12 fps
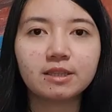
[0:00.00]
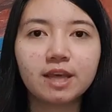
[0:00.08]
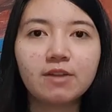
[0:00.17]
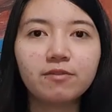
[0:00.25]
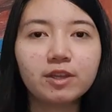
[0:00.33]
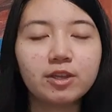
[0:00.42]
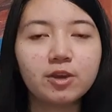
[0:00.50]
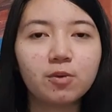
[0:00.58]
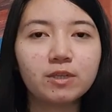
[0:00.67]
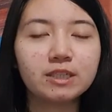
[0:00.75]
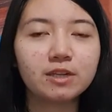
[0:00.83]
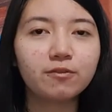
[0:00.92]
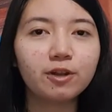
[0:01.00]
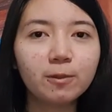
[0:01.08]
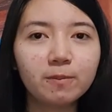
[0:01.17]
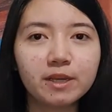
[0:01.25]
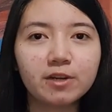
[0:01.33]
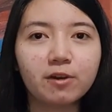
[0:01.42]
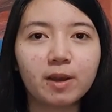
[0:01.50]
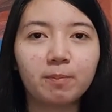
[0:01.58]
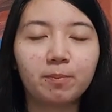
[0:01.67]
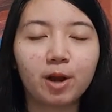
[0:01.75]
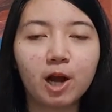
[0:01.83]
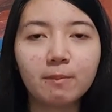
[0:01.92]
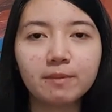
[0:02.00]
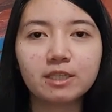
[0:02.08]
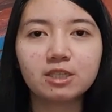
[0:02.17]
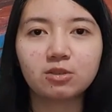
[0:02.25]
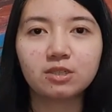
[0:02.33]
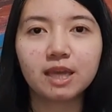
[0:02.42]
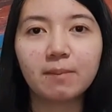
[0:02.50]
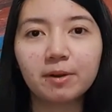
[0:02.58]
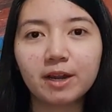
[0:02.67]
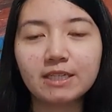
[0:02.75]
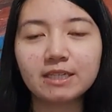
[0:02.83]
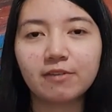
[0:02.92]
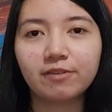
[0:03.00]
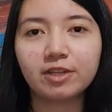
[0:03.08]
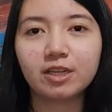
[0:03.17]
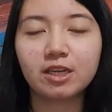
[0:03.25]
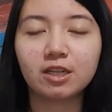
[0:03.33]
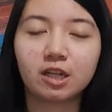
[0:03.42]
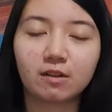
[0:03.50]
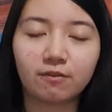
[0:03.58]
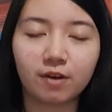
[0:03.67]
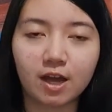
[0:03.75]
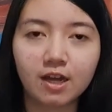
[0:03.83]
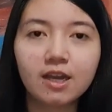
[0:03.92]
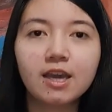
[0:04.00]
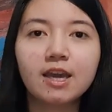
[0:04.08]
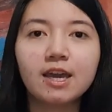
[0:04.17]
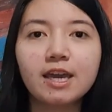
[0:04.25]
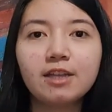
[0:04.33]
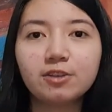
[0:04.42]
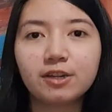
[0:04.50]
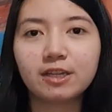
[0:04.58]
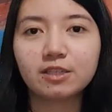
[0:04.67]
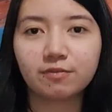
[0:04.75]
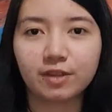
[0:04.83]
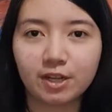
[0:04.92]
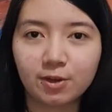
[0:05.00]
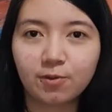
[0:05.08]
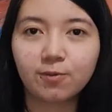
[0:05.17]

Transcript: that video was in Filipino, I promised to summarize everything in that vlog in today's video.